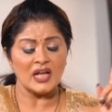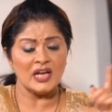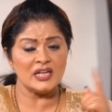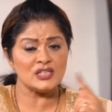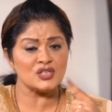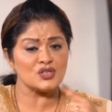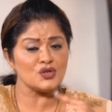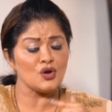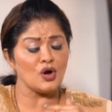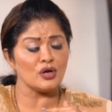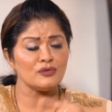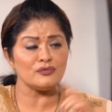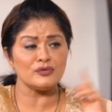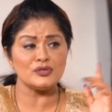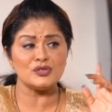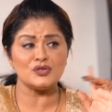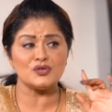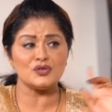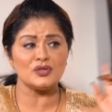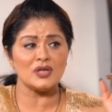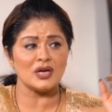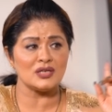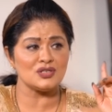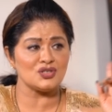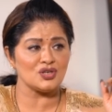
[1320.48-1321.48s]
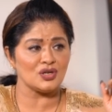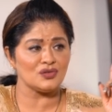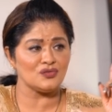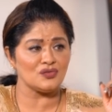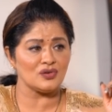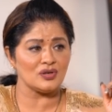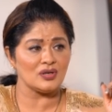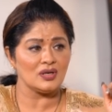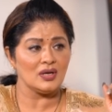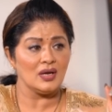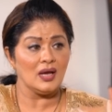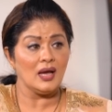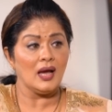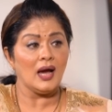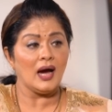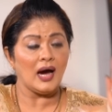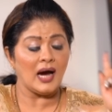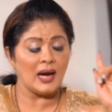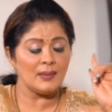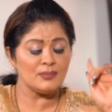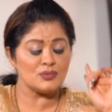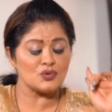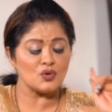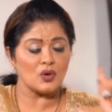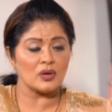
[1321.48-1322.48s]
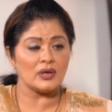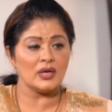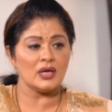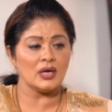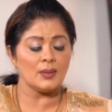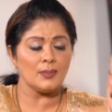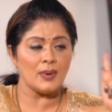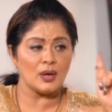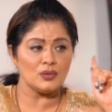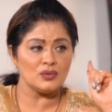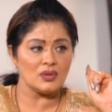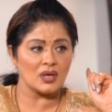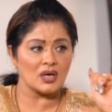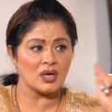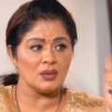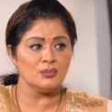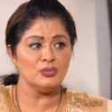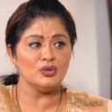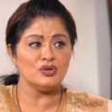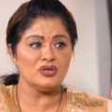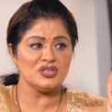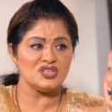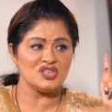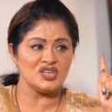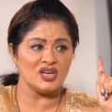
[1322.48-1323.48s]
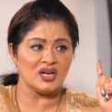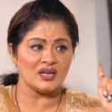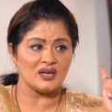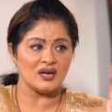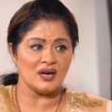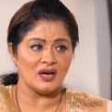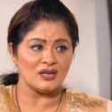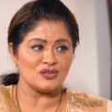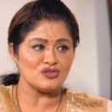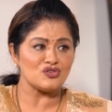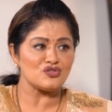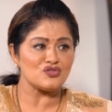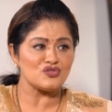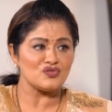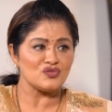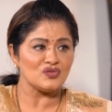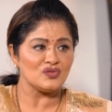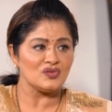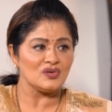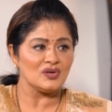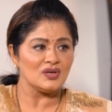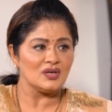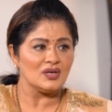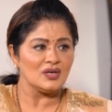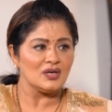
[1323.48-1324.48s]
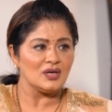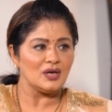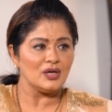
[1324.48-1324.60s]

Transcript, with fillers: It's not for Sudha Chandran. Hmm. I'm talking about the community at large. Yeah.